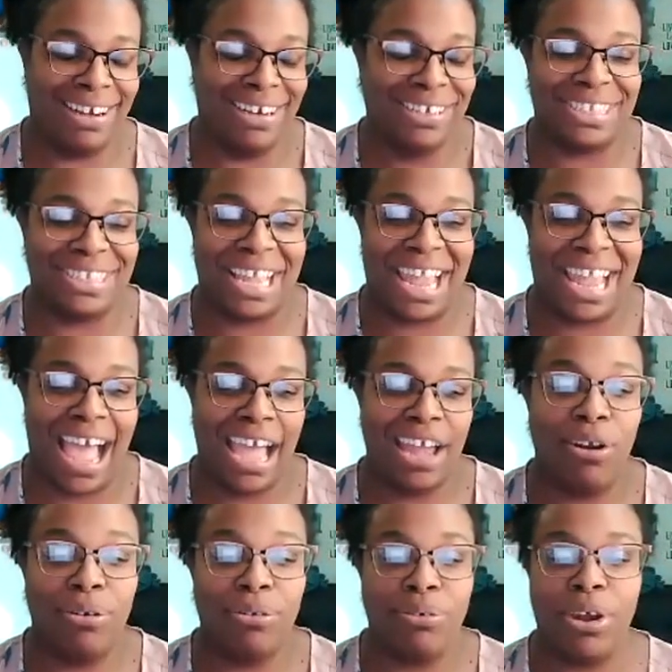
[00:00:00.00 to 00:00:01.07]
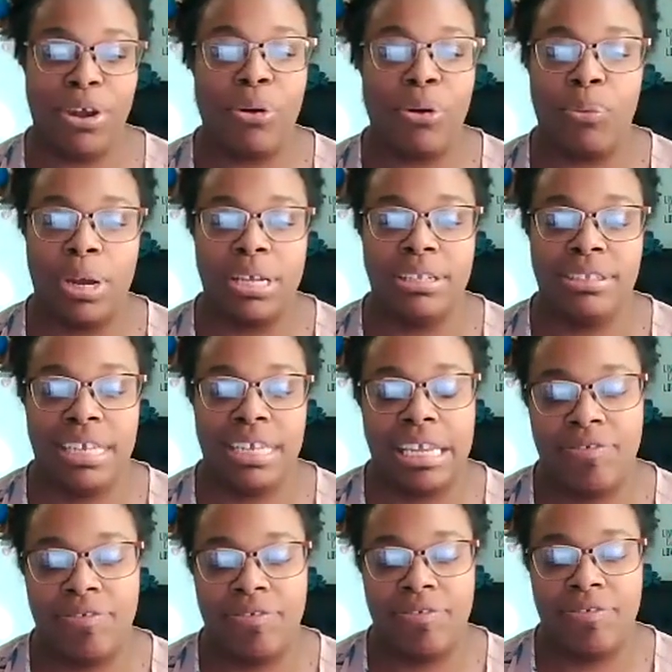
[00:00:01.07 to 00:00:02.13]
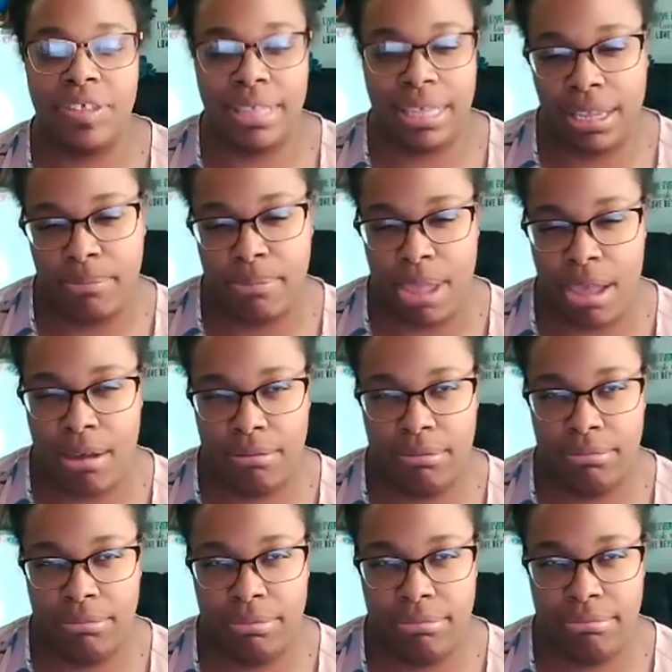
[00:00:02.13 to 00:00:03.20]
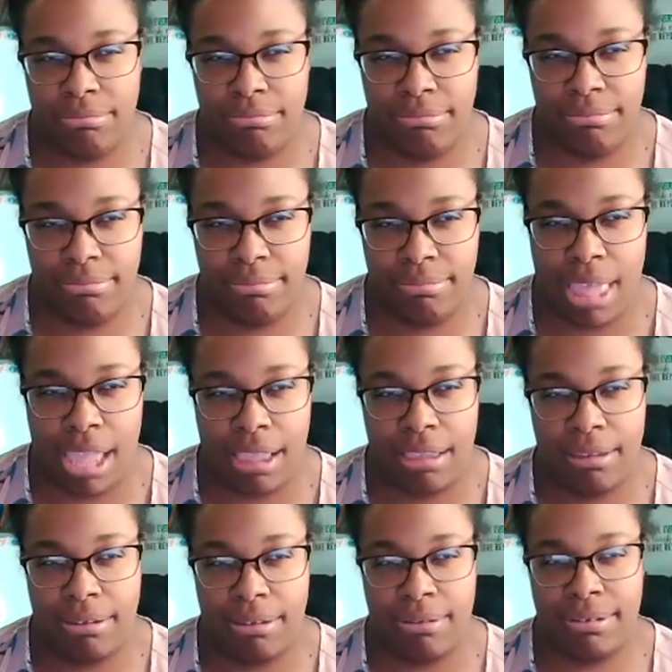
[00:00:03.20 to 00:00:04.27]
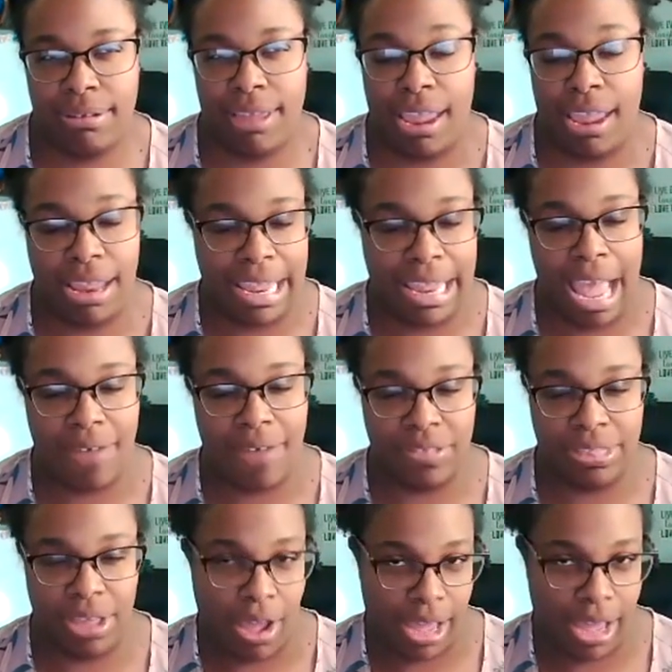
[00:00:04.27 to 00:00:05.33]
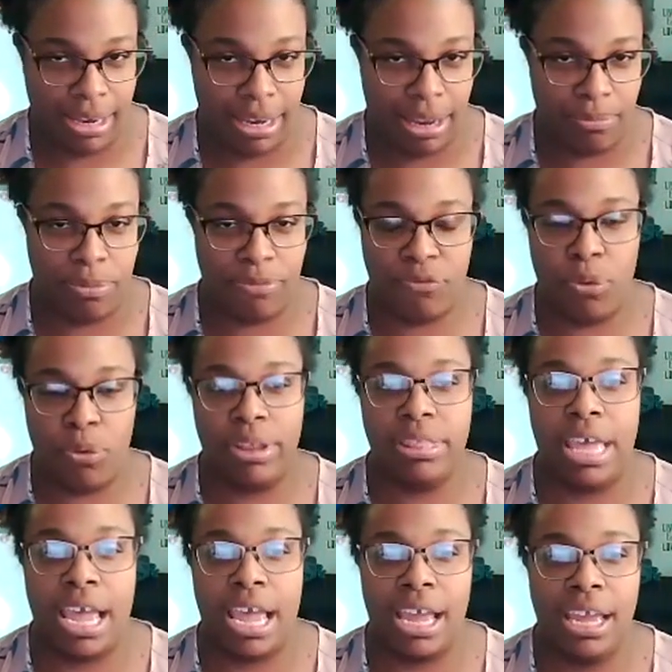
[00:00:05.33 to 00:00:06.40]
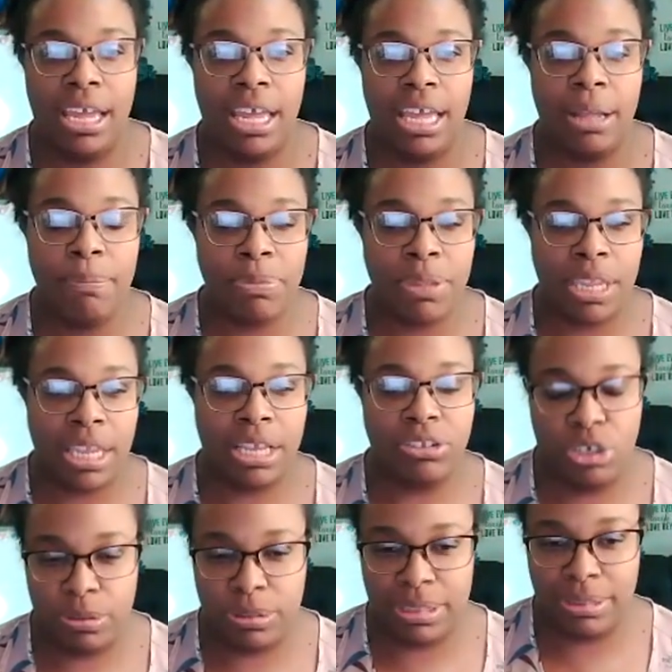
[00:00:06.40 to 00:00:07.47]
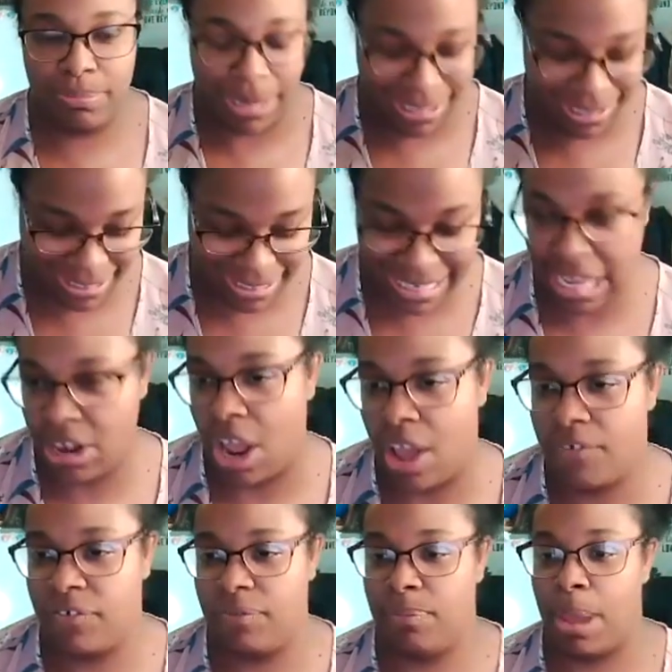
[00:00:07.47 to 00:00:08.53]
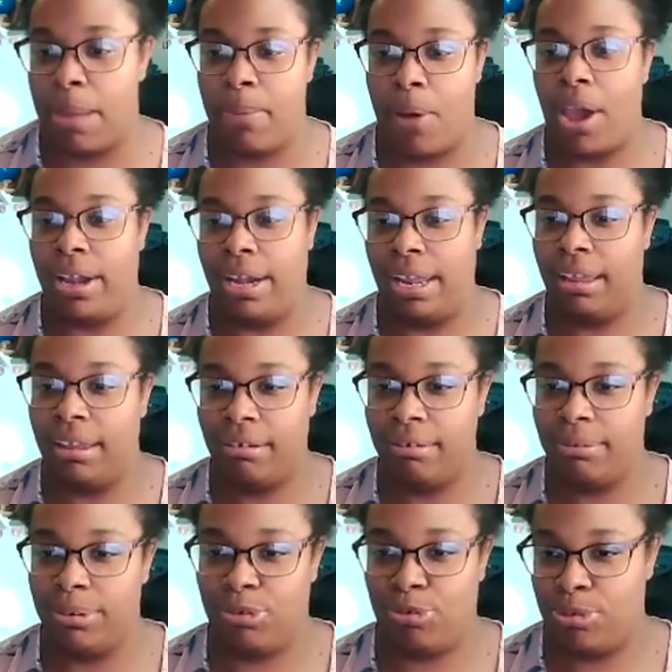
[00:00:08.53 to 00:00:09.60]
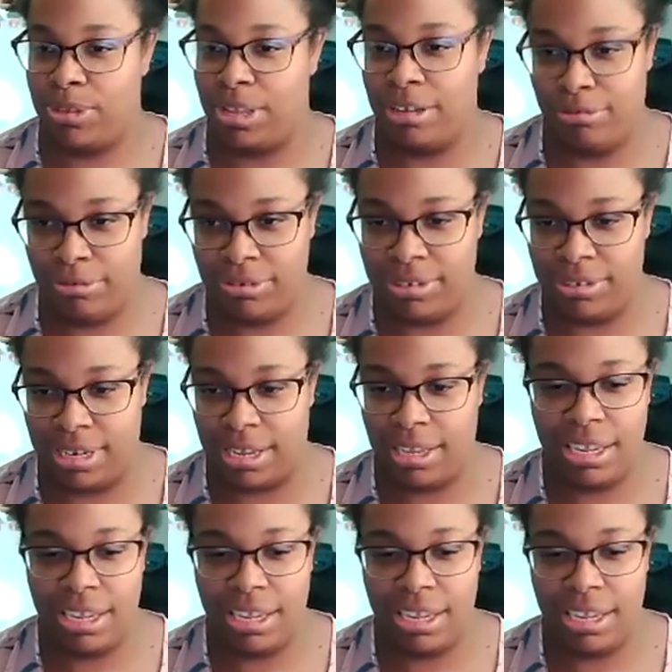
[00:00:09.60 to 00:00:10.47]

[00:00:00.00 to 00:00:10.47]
I was like, I don't know what to even think about. Like I can't have a thought. And before that, he took my skin off of my body, which was interesting.